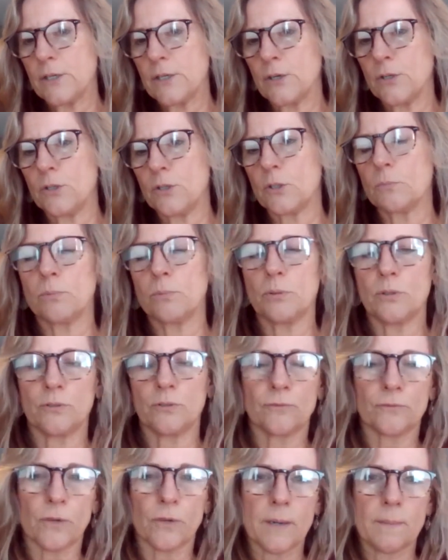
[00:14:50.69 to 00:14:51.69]
you can
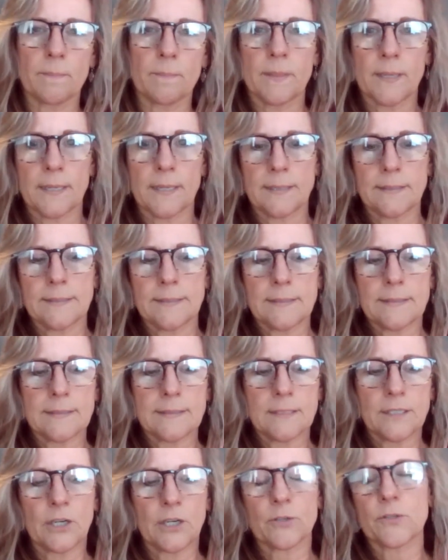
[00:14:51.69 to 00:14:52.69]
pull from. And,
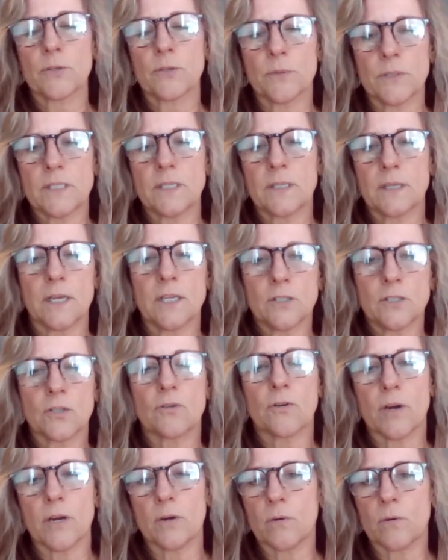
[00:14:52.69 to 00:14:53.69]
so it's a
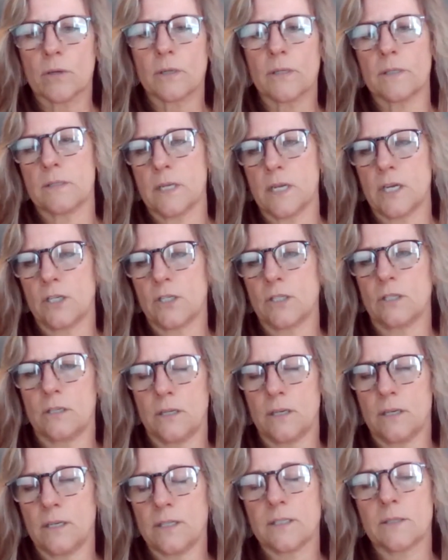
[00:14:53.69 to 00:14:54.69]
great
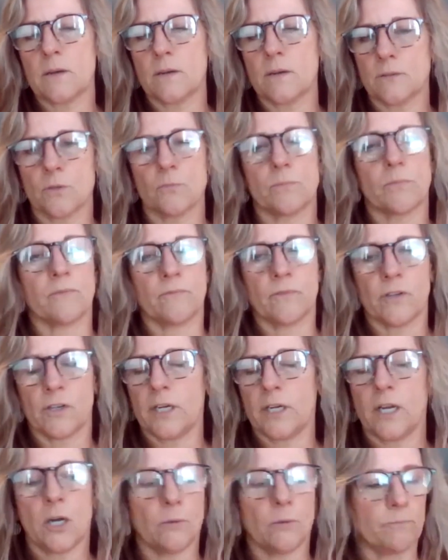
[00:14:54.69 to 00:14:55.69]
organization, and it's also been
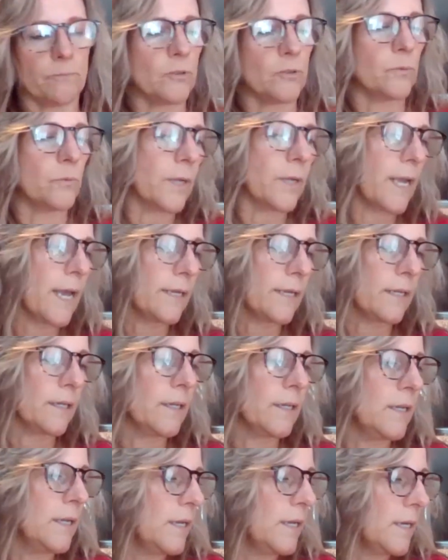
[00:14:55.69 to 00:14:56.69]
very helpful. We had a